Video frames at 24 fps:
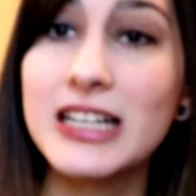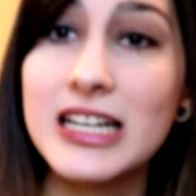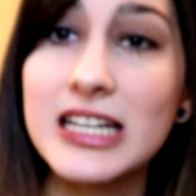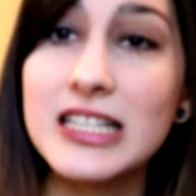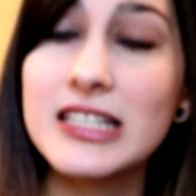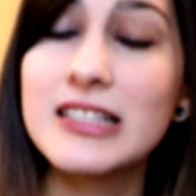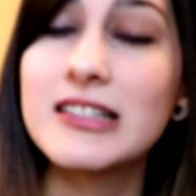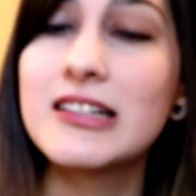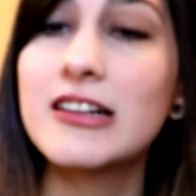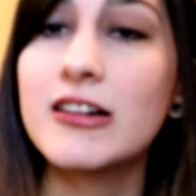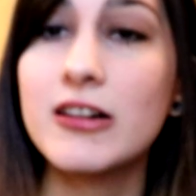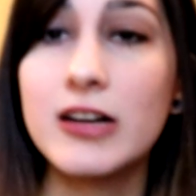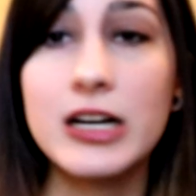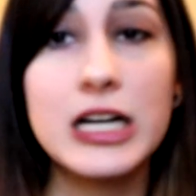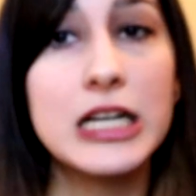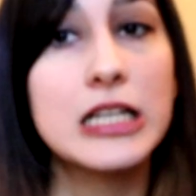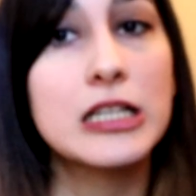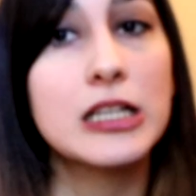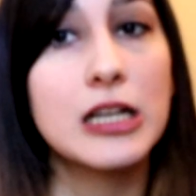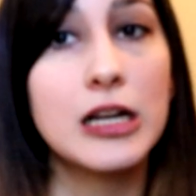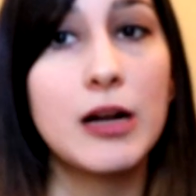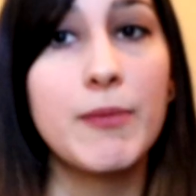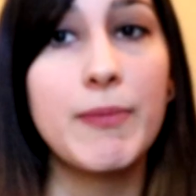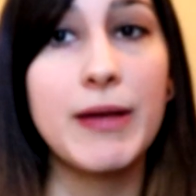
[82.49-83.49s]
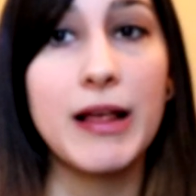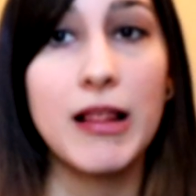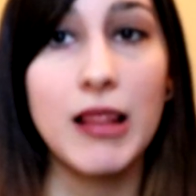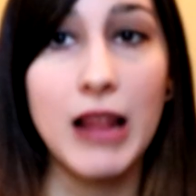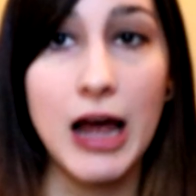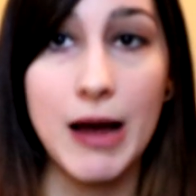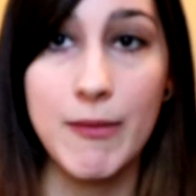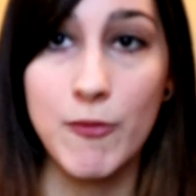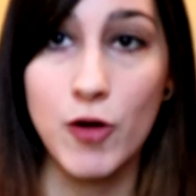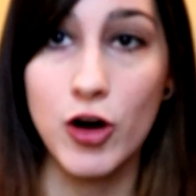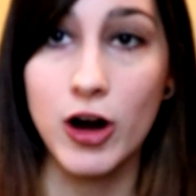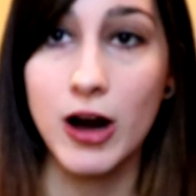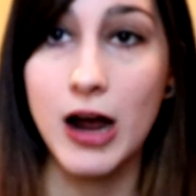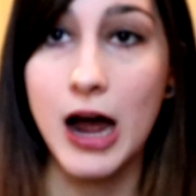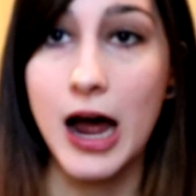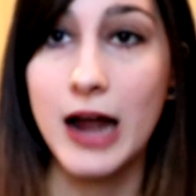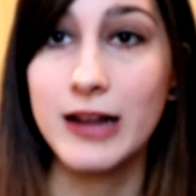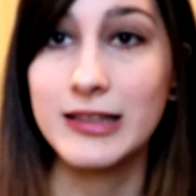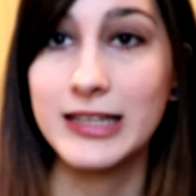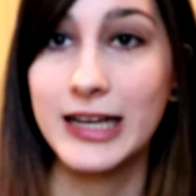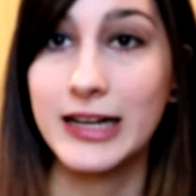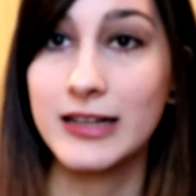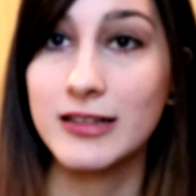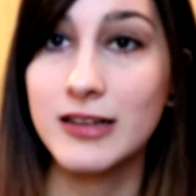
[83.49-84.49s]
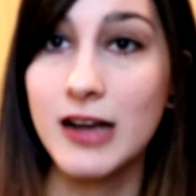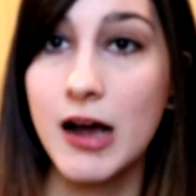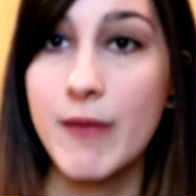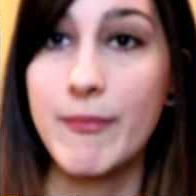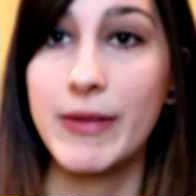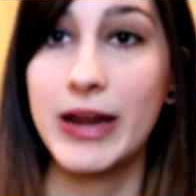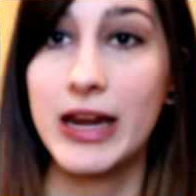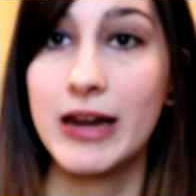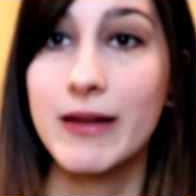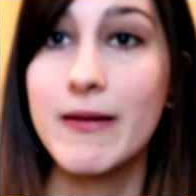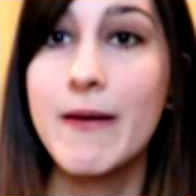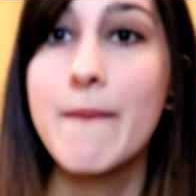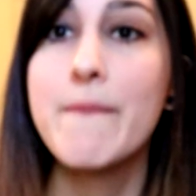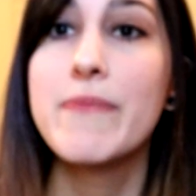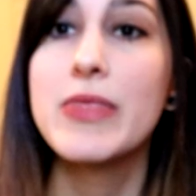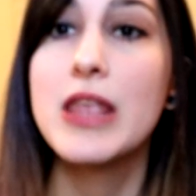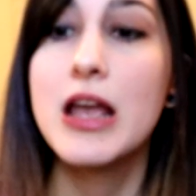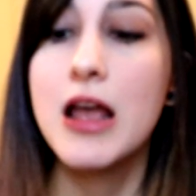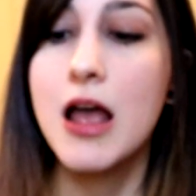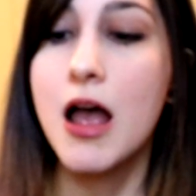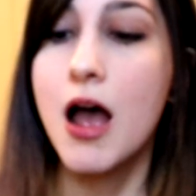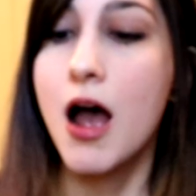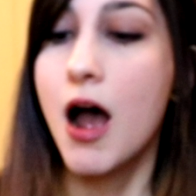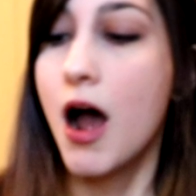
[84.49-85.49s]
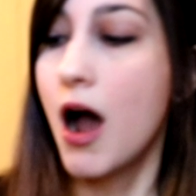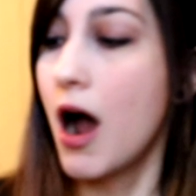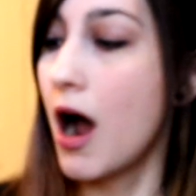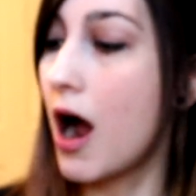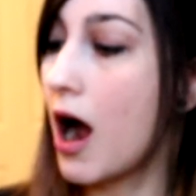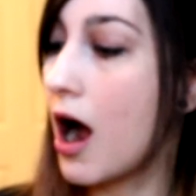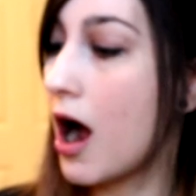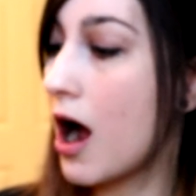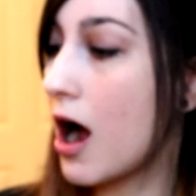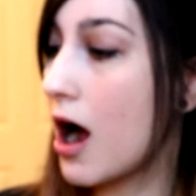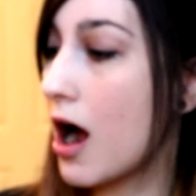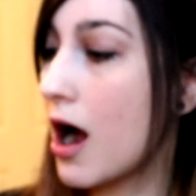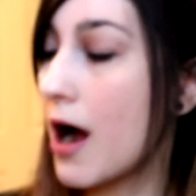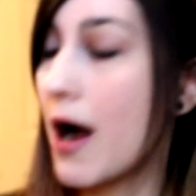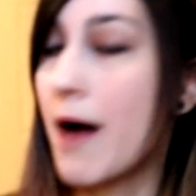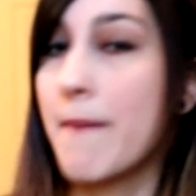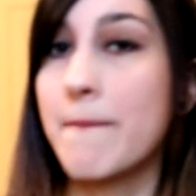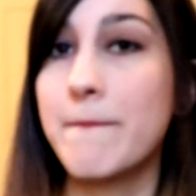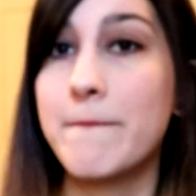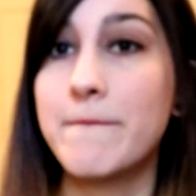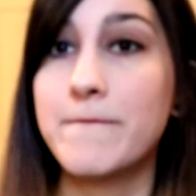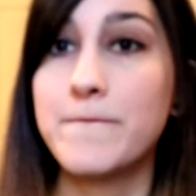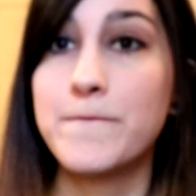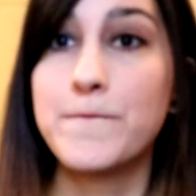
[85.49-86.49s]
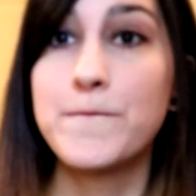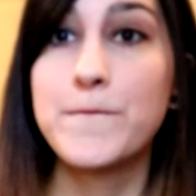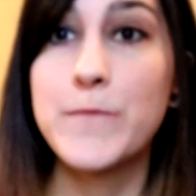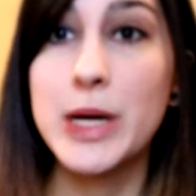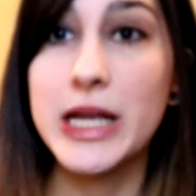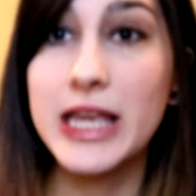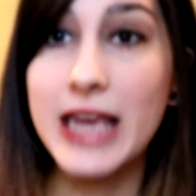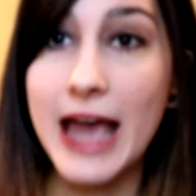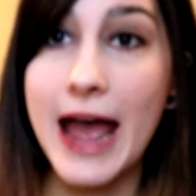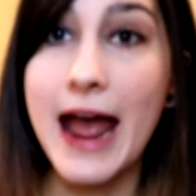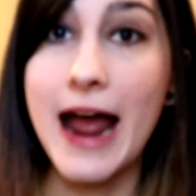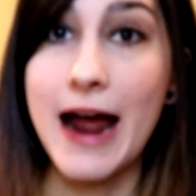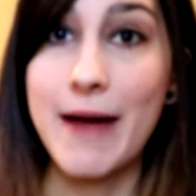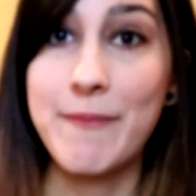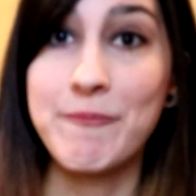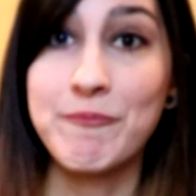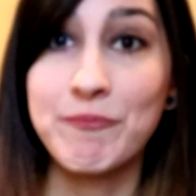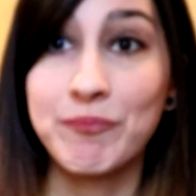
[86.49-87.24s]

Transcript: because there is going to be a lot more content coming. But yeah,